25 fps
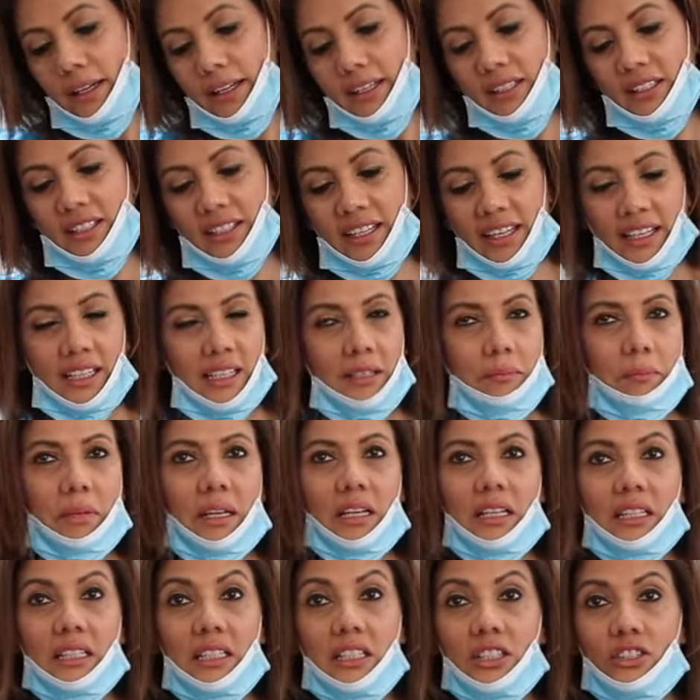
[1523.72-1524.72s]
It's taken me
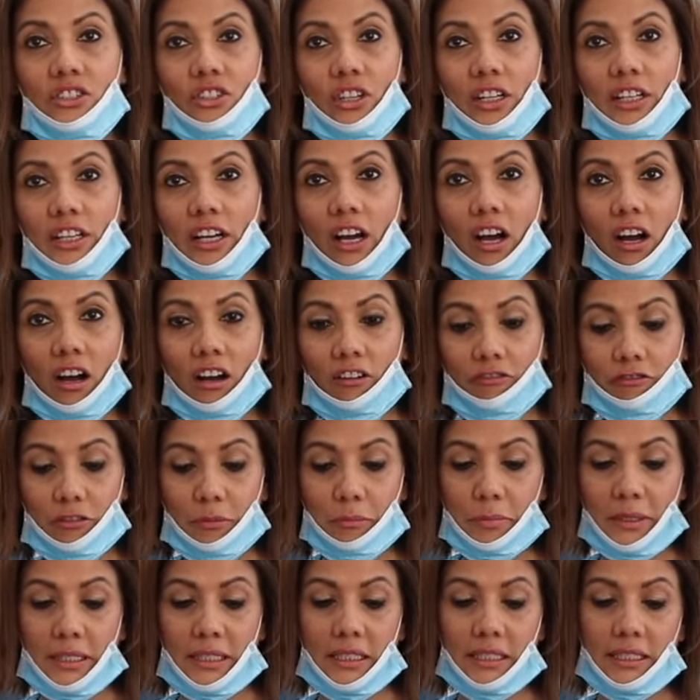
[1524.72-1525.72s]
literally half a
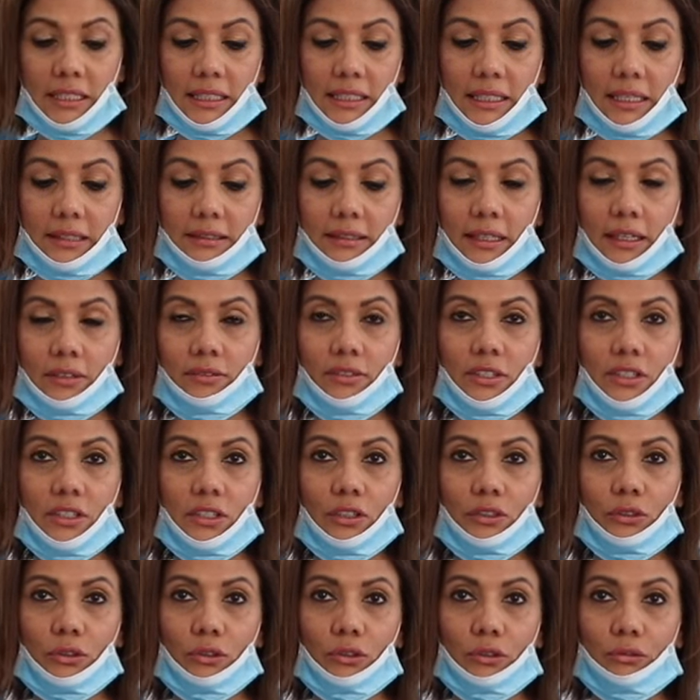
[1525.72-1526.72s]
minute to get that
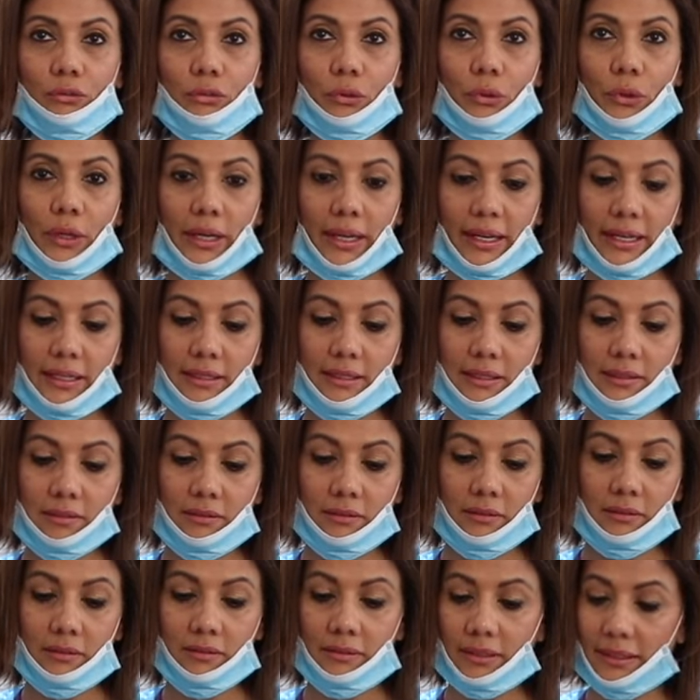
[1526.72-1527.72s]
result on the forehead,
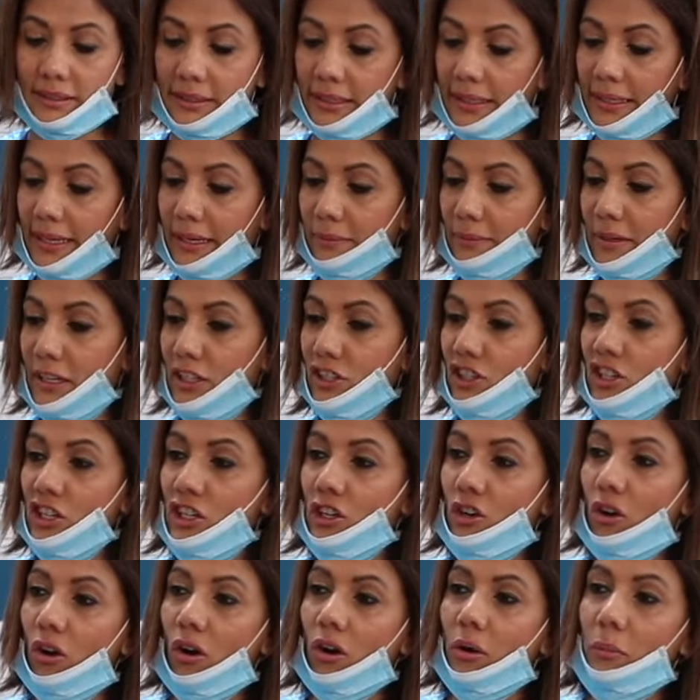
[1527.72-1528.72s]
right? And I'm
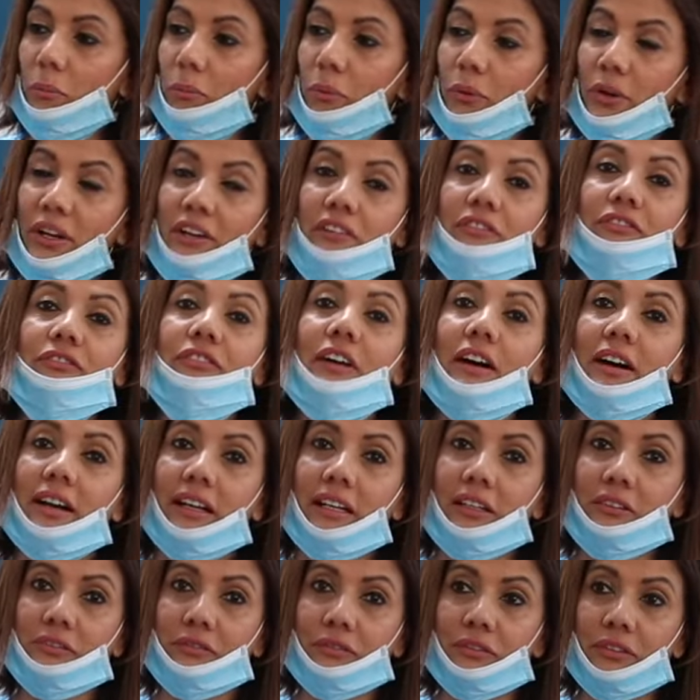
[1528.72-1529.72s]
actually on
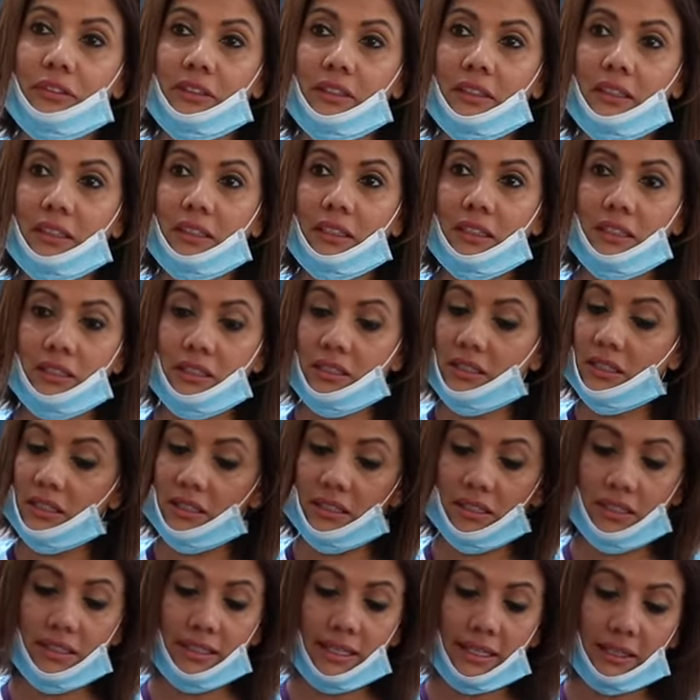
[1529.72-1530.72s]
0.5. So it
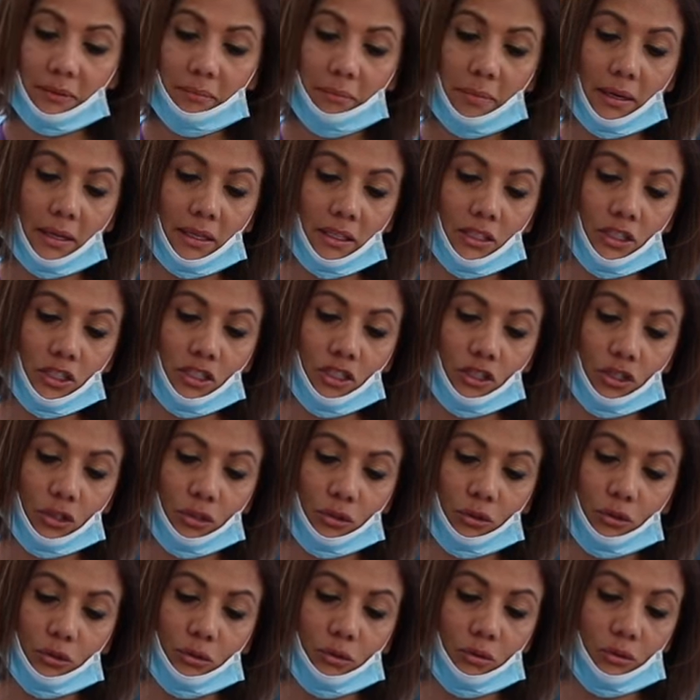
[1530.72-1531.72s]
doesn't take much
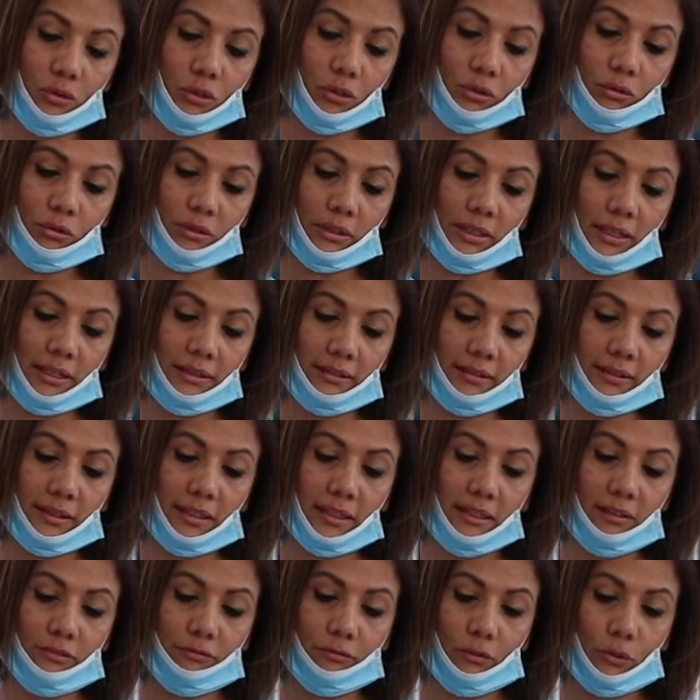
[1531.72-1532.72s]
to, to get
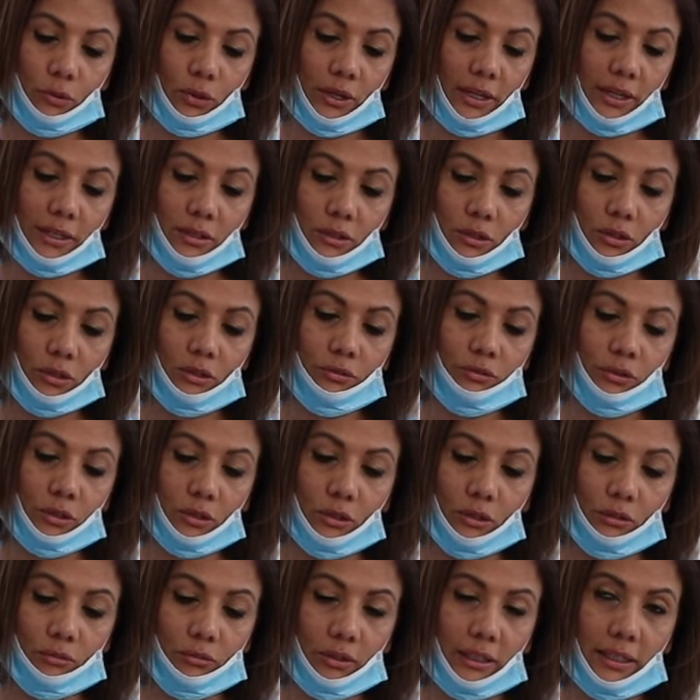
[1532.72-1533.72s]
the forehead sort of, you
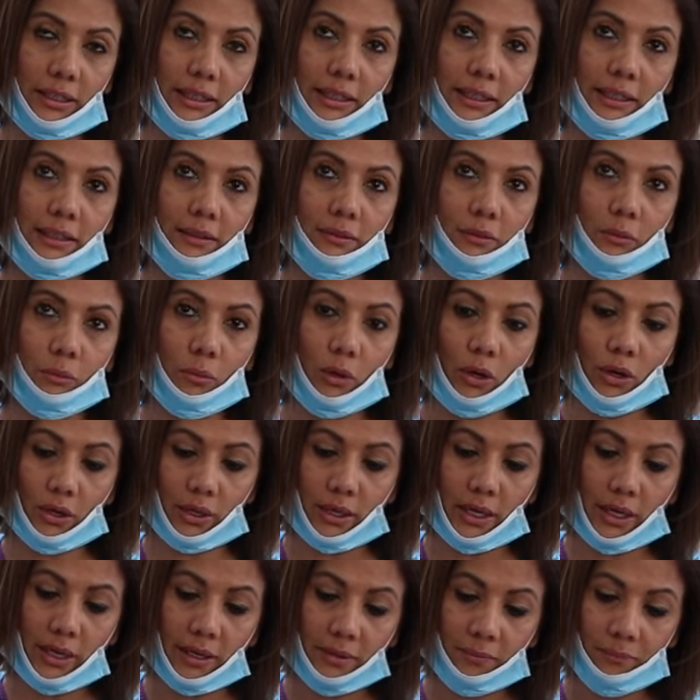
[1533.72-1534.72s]
know, really
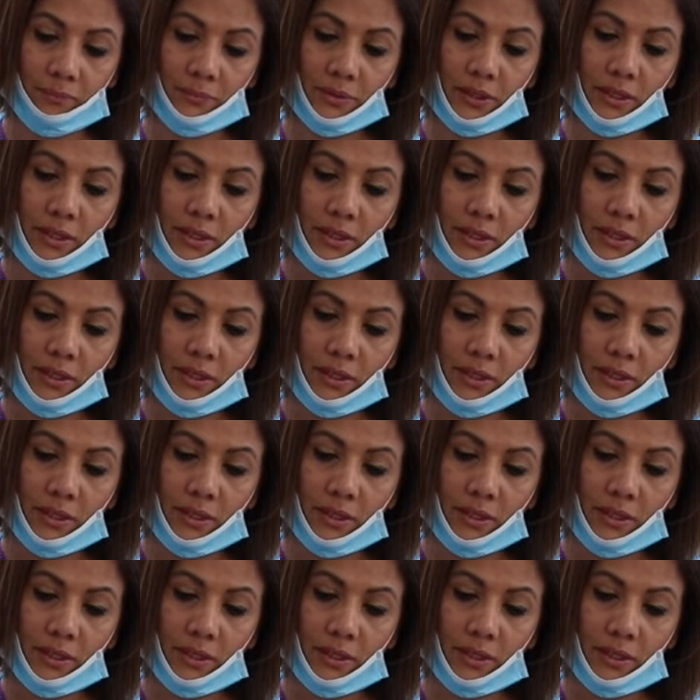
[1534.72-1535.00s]
working.